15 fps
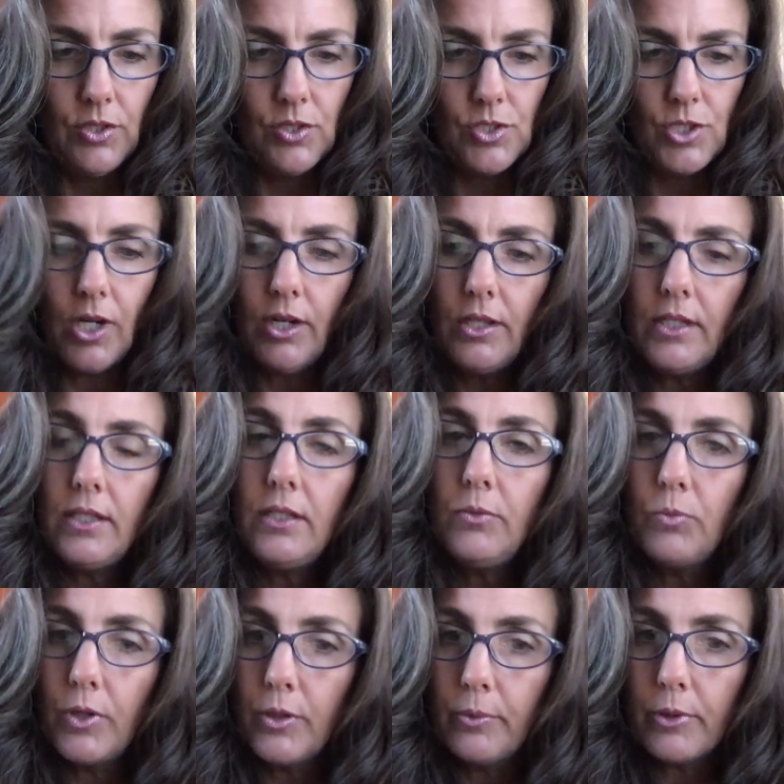Charlotte and
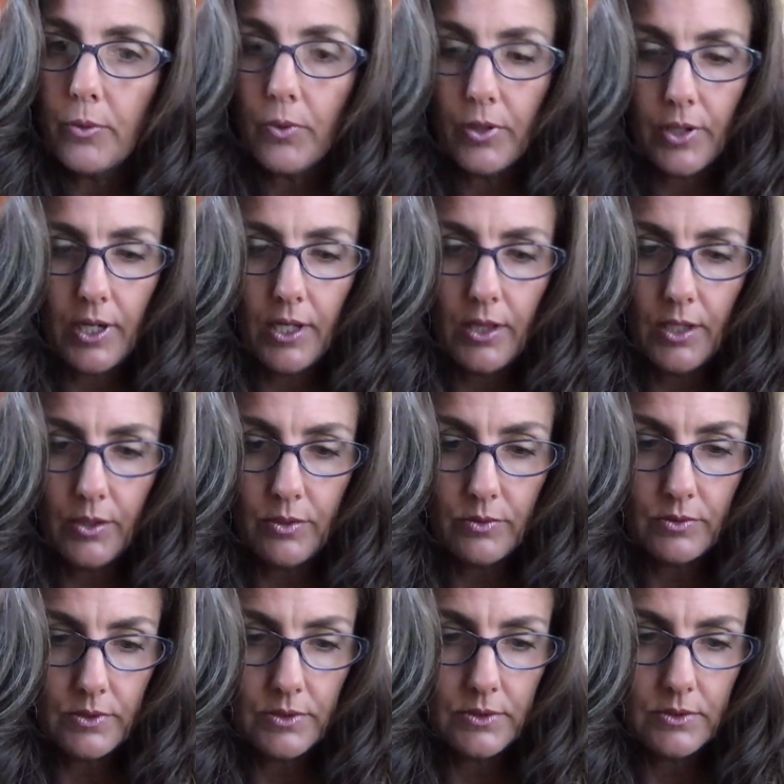Wilbur were
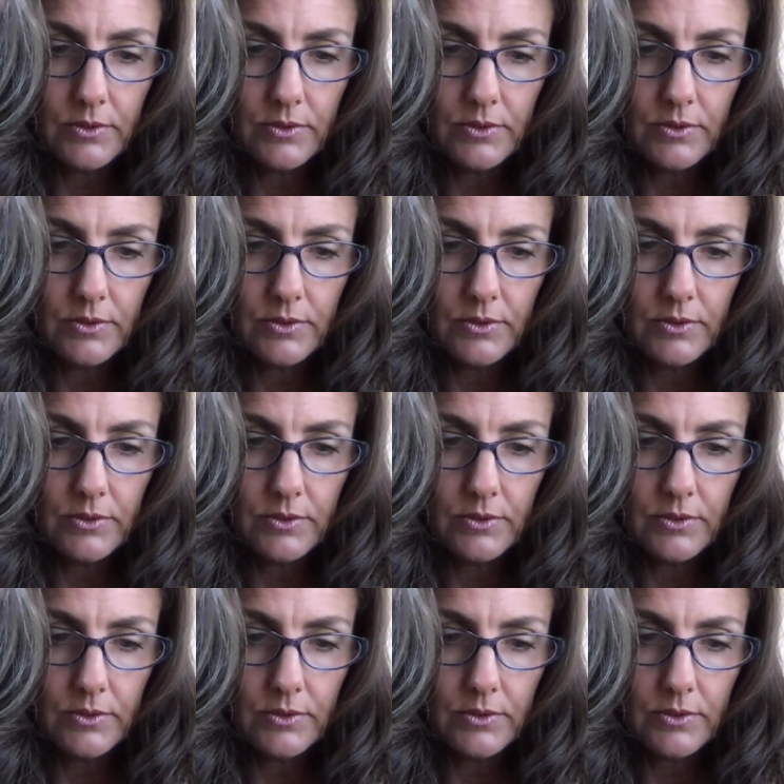alone.